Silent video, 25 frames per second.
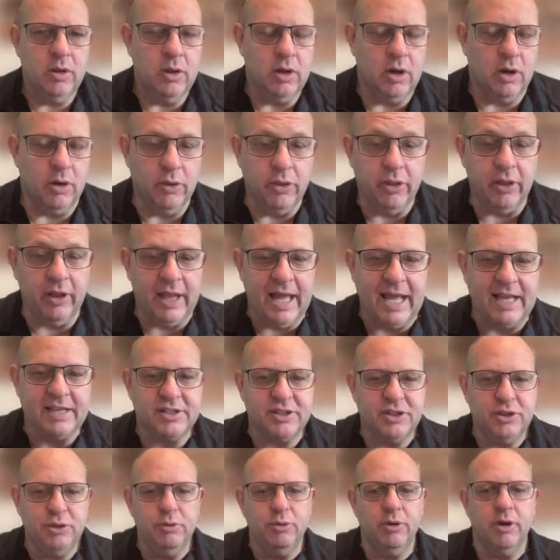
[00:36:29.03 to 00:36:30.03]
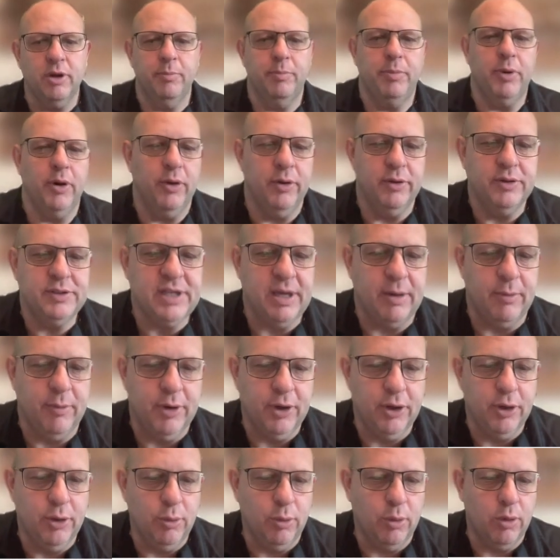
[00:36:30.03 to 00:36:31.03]
or the last two components I
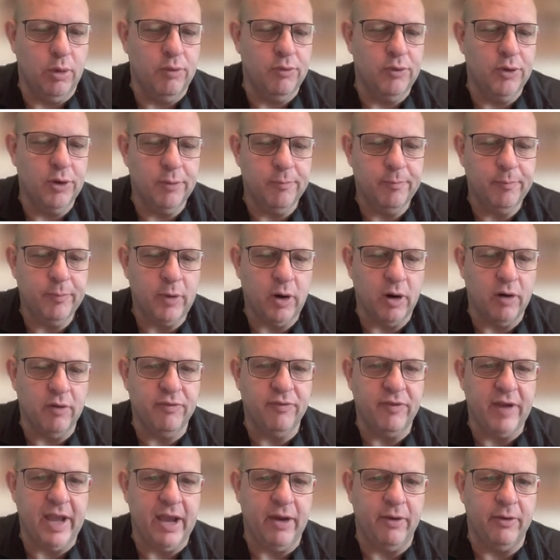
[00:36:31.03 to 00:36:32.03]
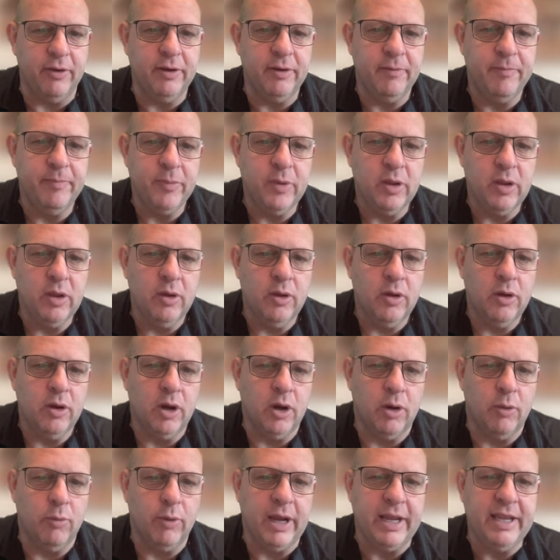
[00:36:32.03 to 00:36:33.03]
want to go over, are found
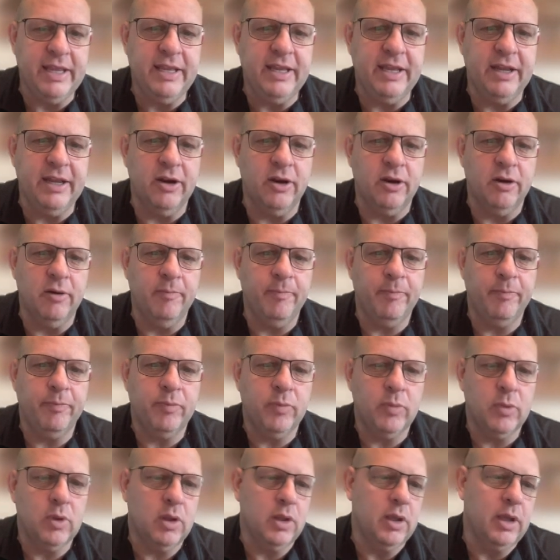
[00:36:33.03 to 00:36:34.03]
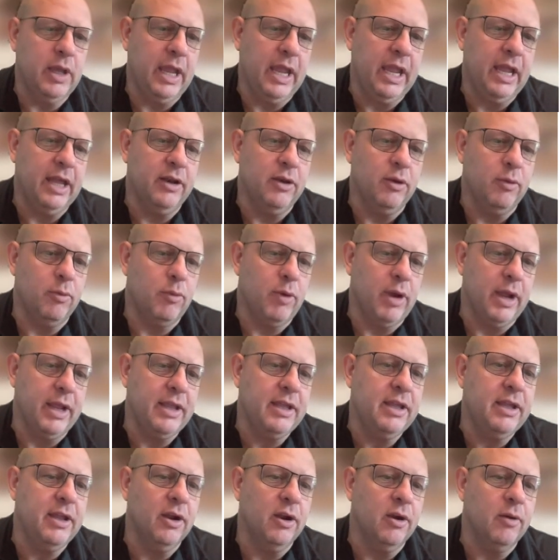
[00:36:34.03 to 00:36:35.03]
right here and right
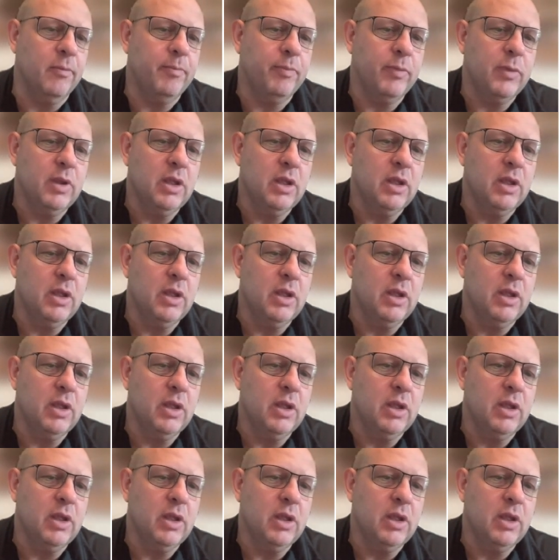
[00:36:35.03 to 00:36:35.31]
here.